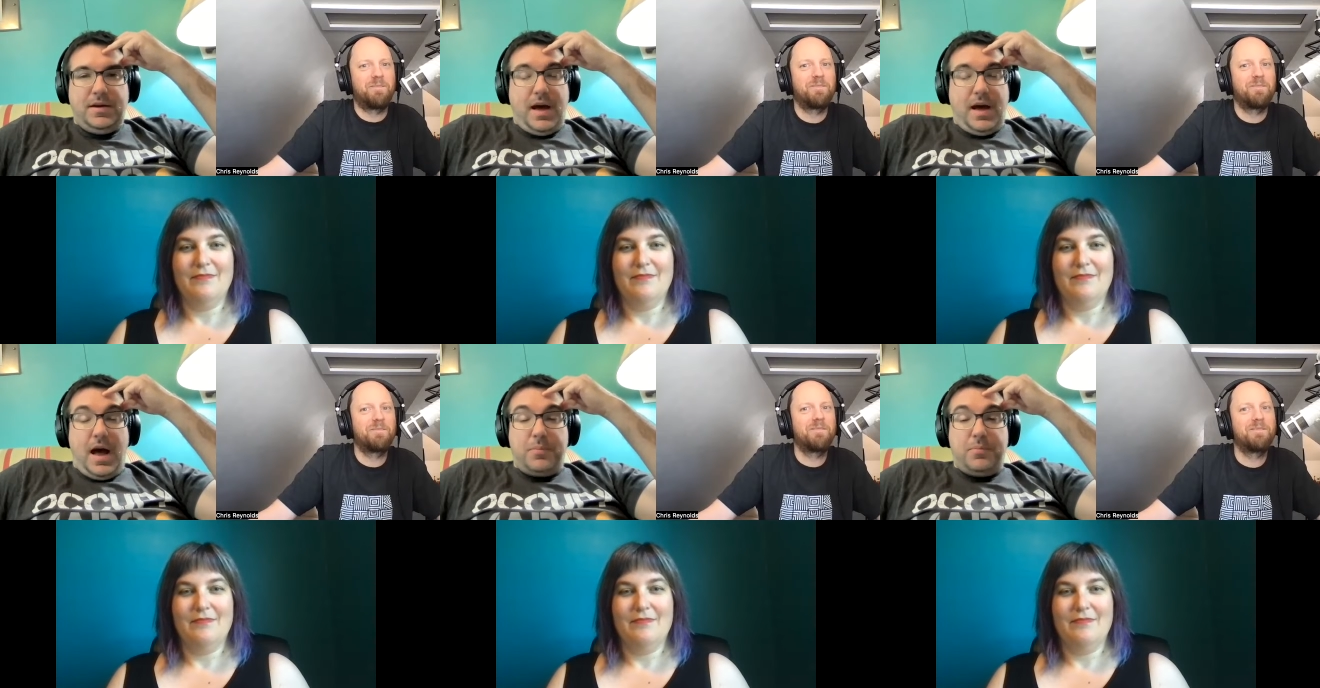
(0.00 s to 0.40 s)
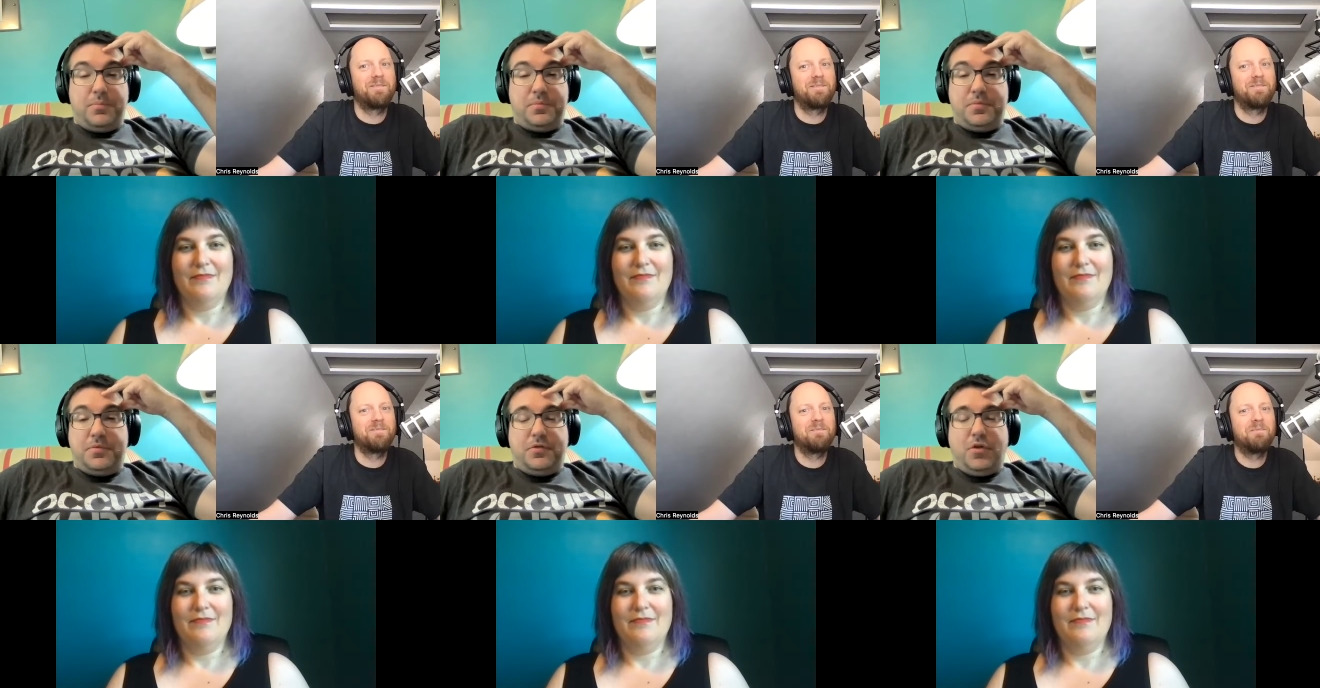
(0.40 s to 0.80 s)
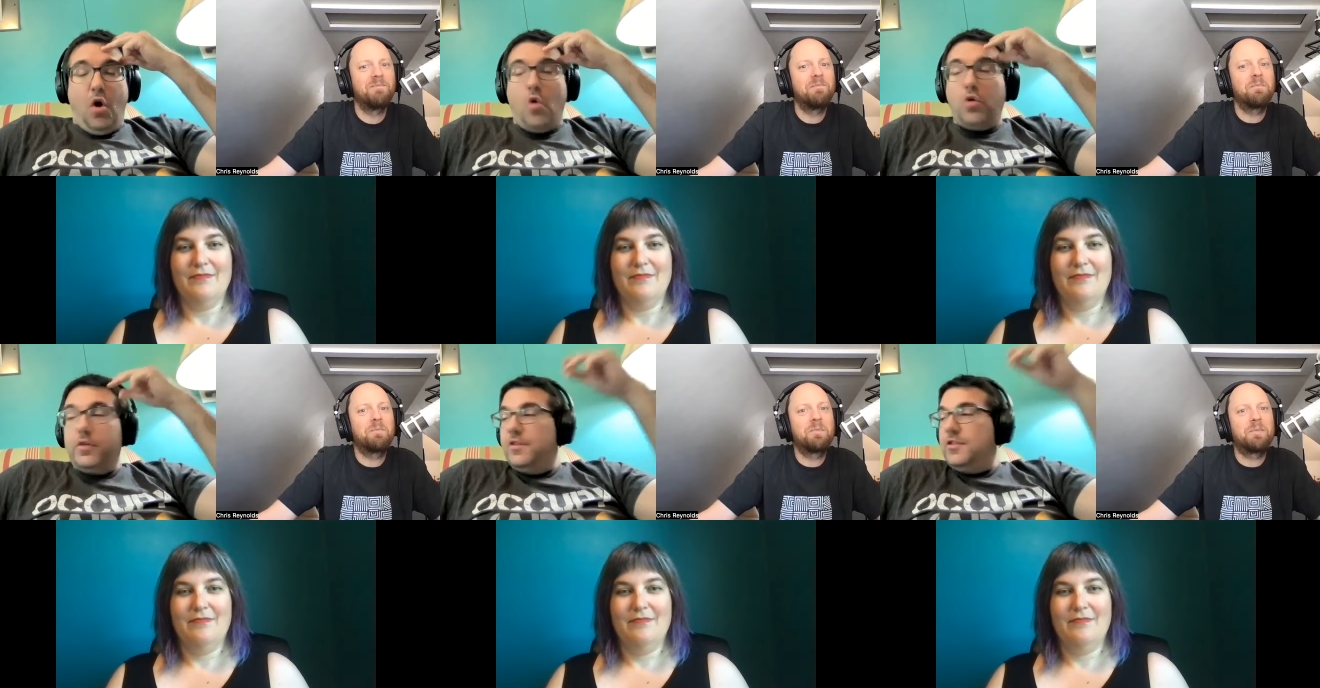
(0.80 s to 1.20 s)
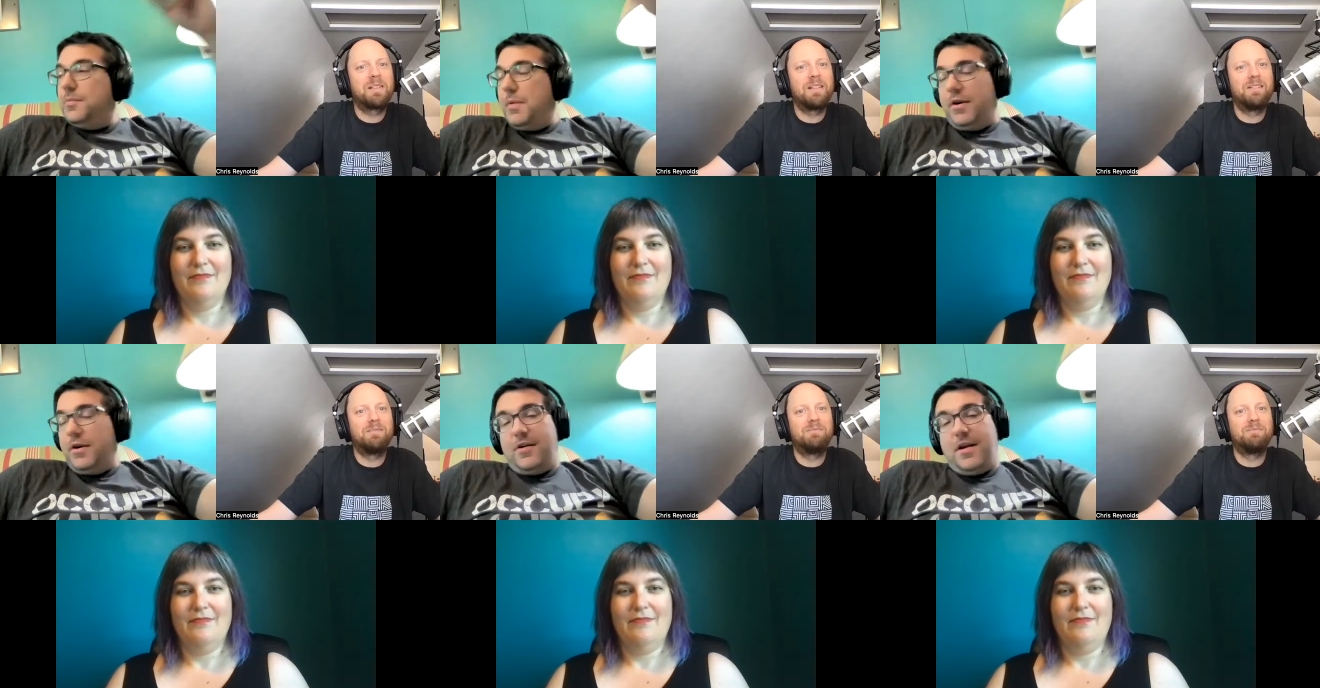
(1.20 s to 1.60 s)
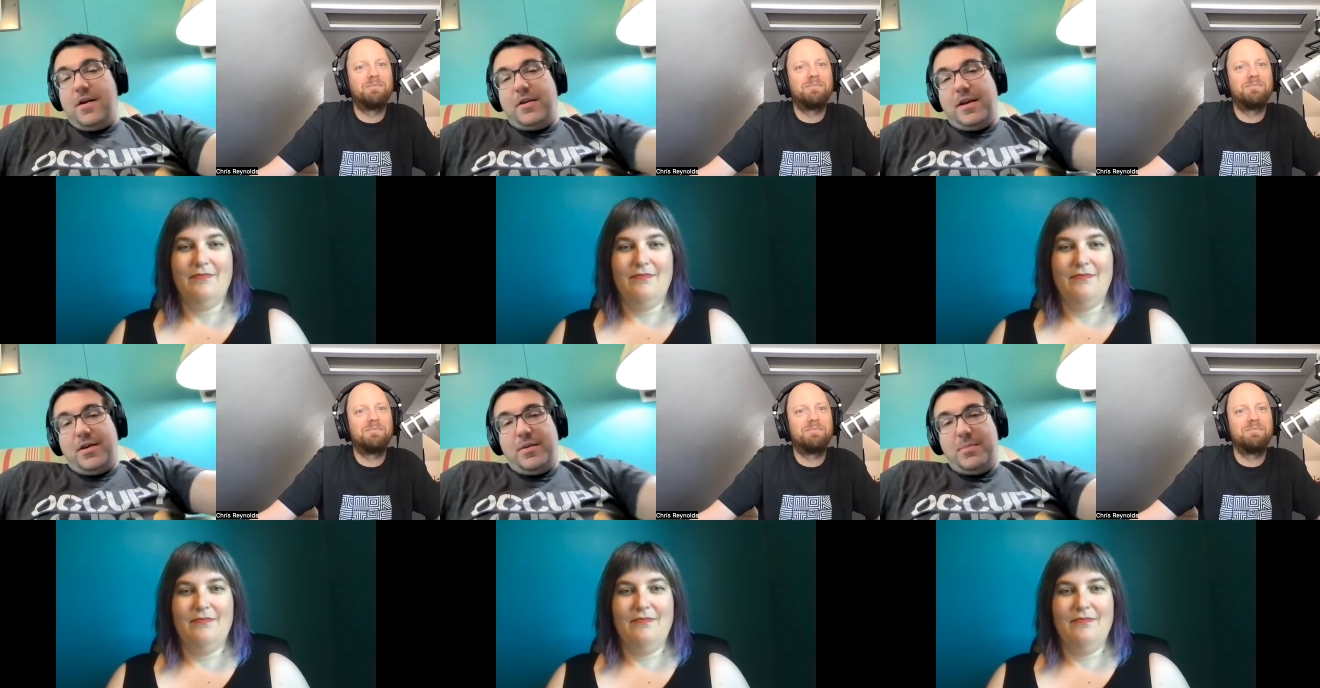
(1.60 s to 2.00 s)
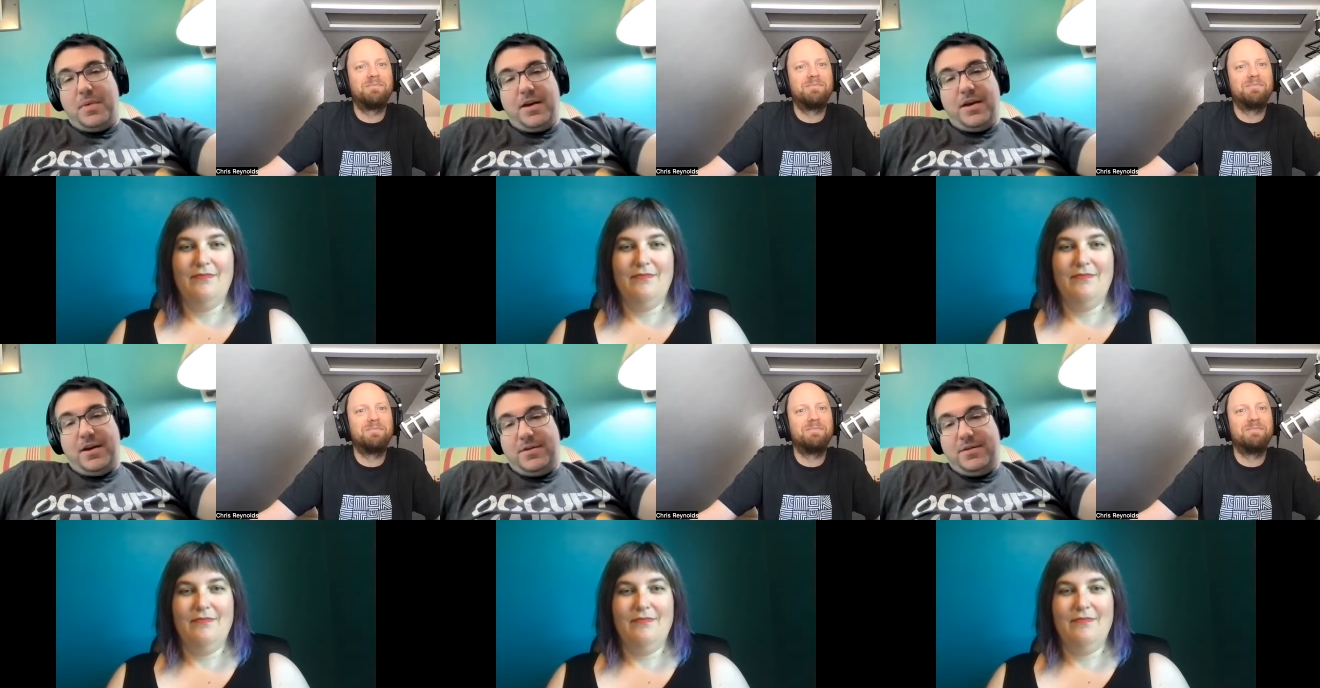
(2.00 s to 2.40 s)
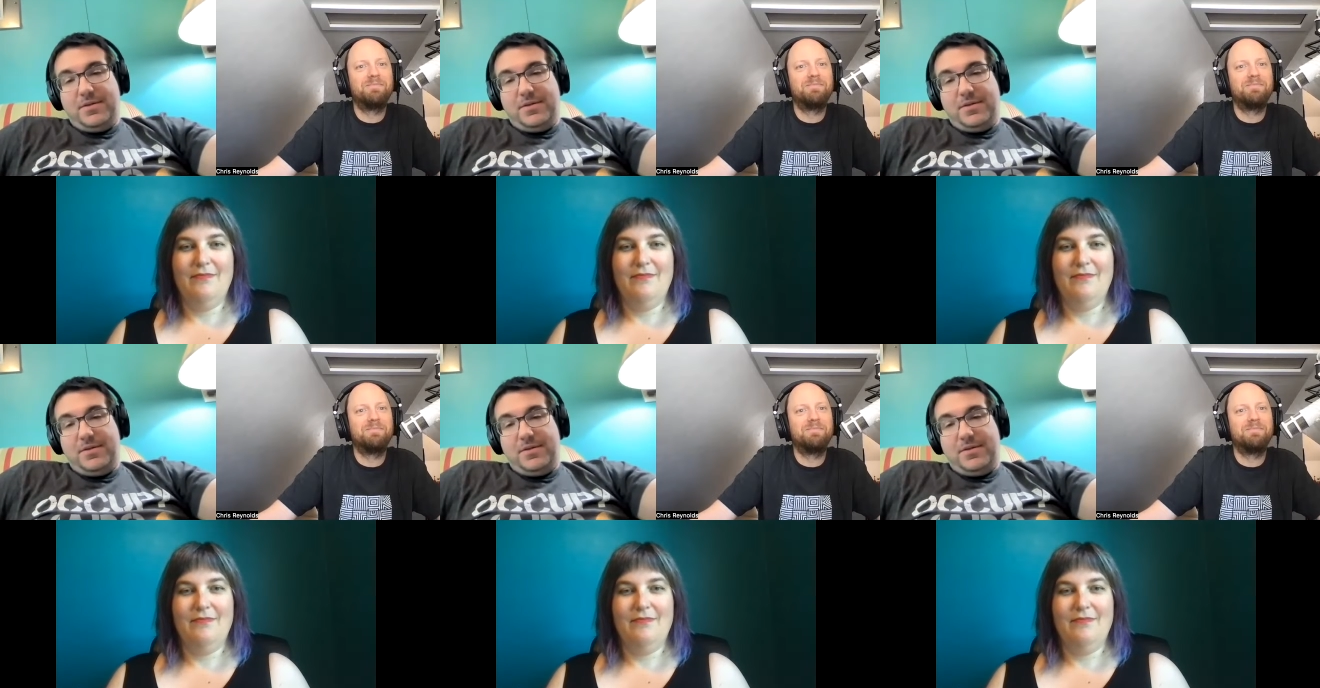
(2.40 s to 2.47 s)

Speaker 1: I'm totally spun around now in my head.